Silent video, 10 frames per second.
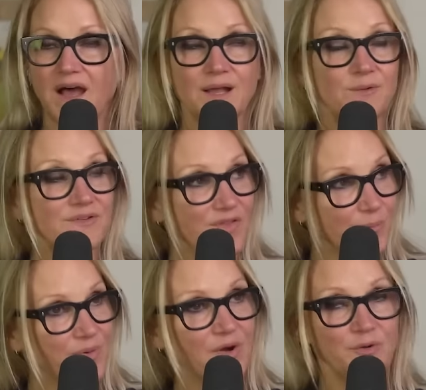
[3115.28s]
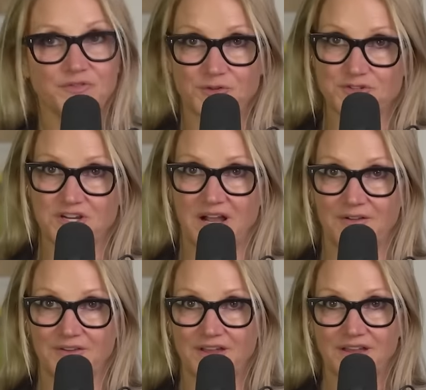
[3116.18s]
I was the poster
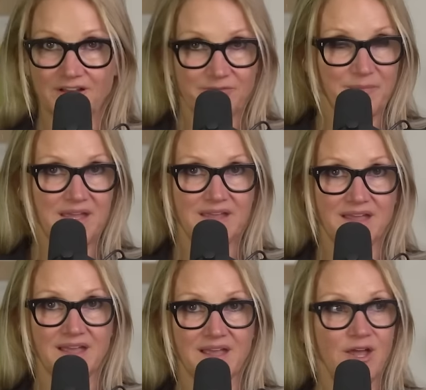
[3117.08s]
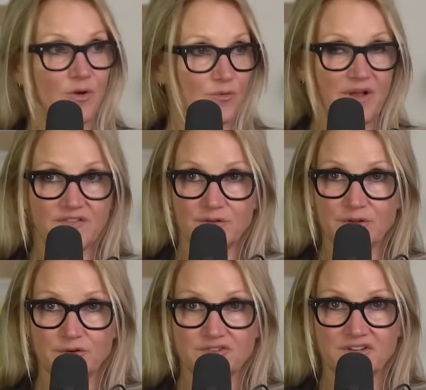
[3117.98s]
child of making
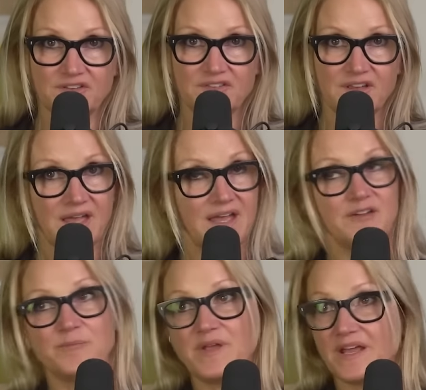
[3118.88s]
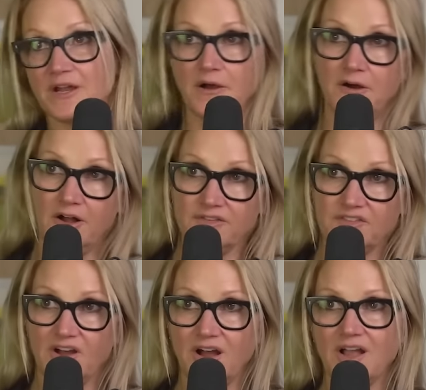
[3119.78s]
resolutions and of being all
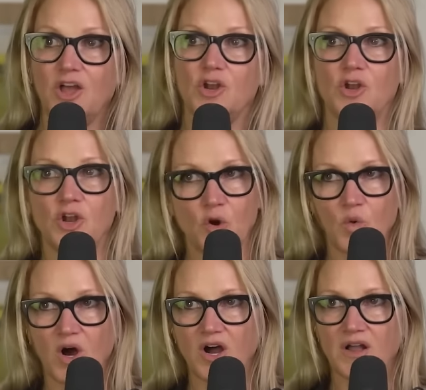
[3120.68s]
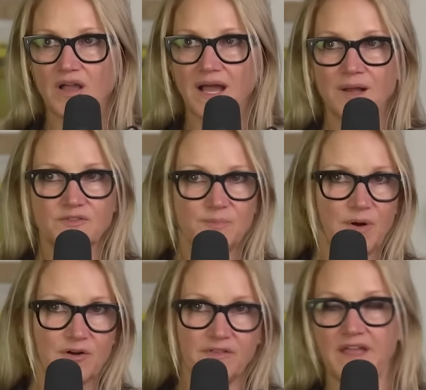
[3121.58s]
talk, no walk. I was
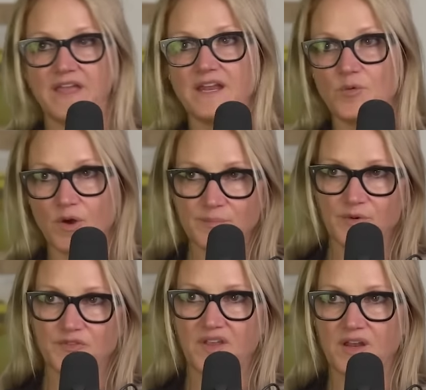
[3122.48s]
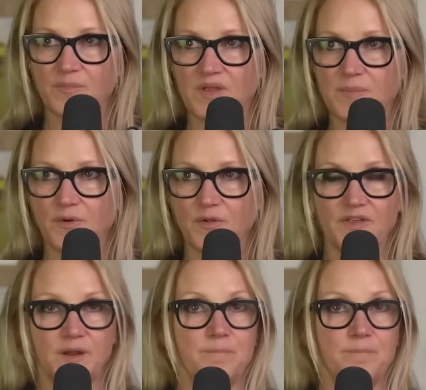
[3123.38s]
part of the eighty-one percent of people that